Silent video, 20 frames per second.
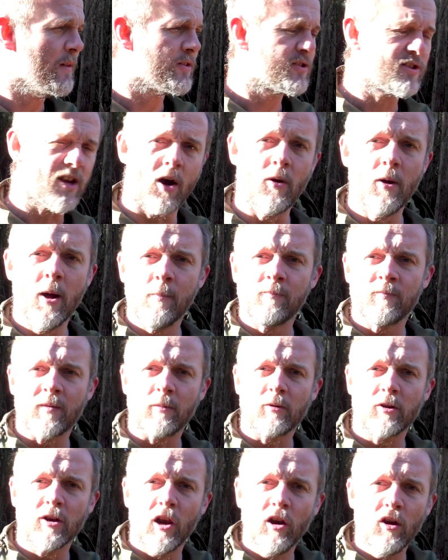So
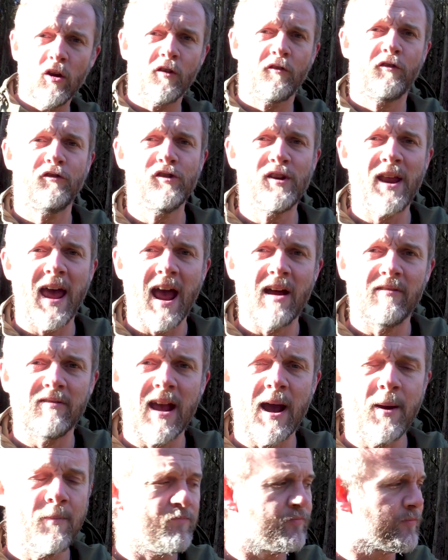I'm going to look for an
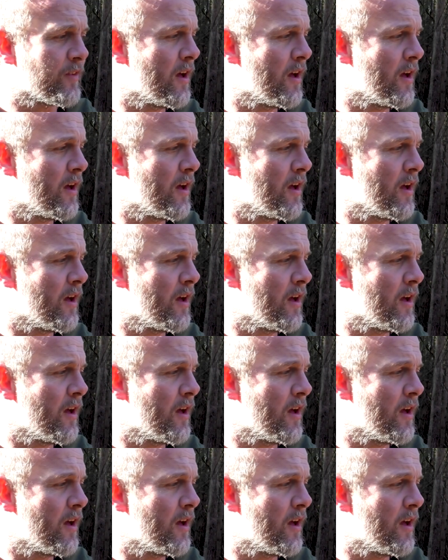area